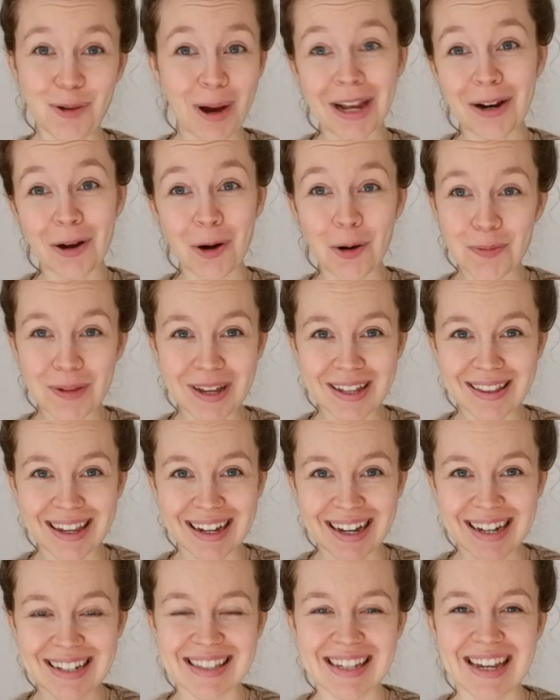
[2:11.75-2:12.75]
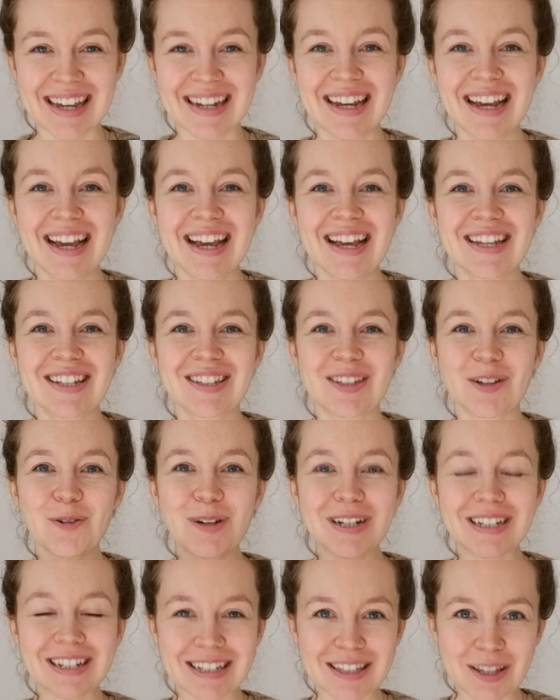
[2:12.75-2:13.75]
quite open, like I said. So
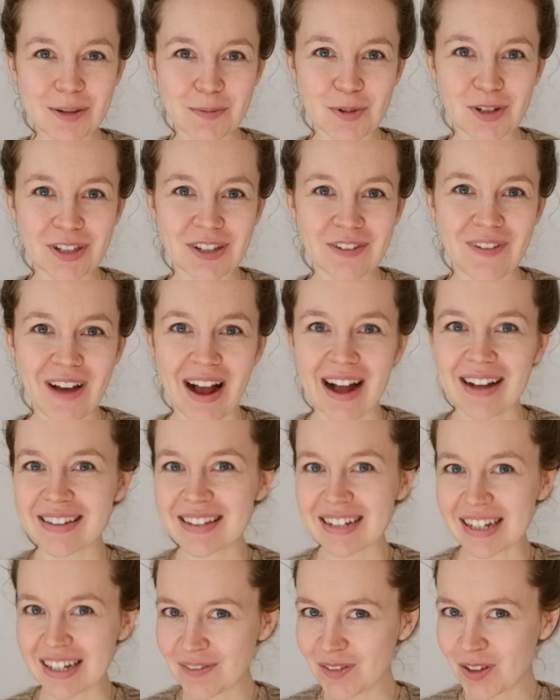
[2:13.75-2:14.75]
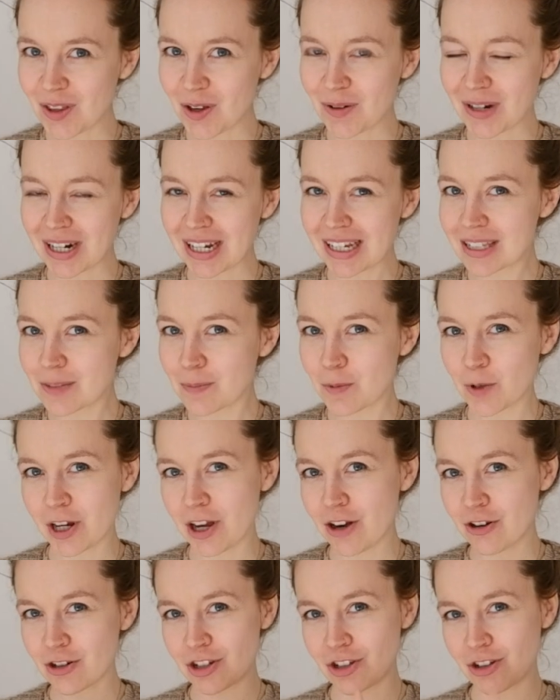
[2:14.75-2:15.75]
it knits up really fast, even though it is
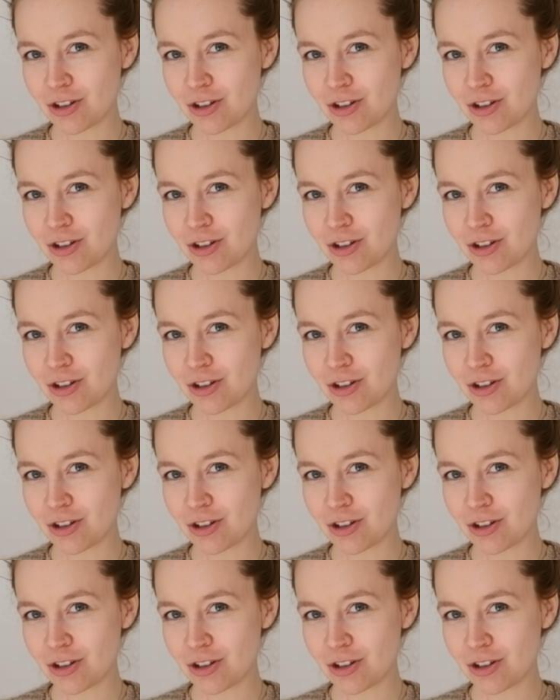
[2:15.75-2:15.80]
brioche,